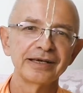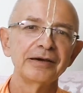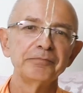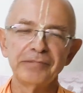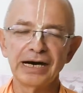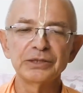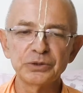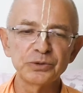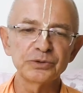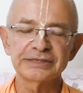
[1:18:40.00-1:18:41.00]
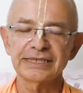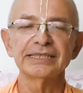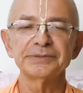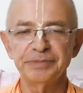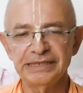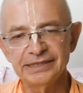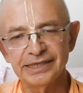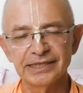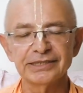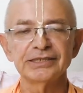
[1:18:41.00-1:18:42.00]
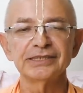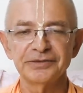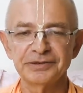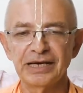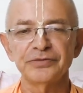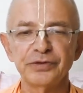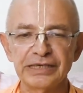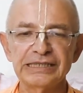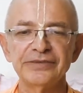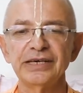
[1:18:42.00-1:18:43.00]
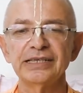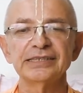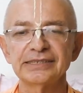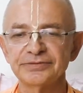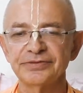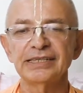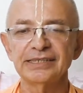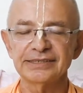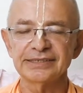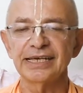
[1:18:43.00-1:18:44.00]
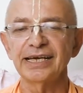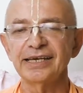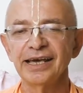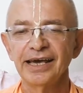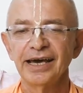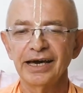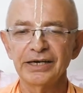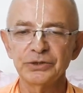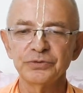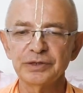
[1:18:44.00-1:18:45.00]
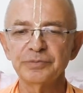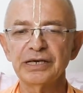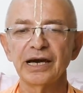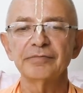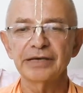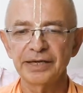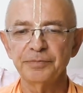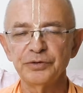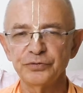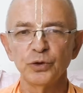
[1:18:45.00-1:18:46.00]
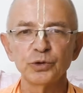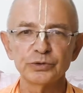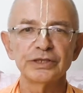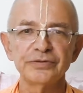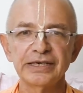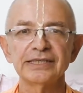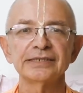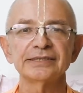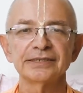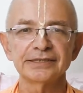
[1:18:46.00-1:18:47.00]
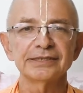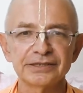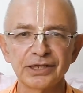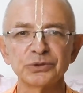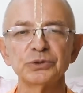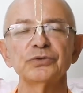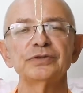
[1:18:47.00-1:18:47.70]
Manu says, be intelligent enough, read Vedas. Vedas say, you will become happy, follow the Vedas. This is the root of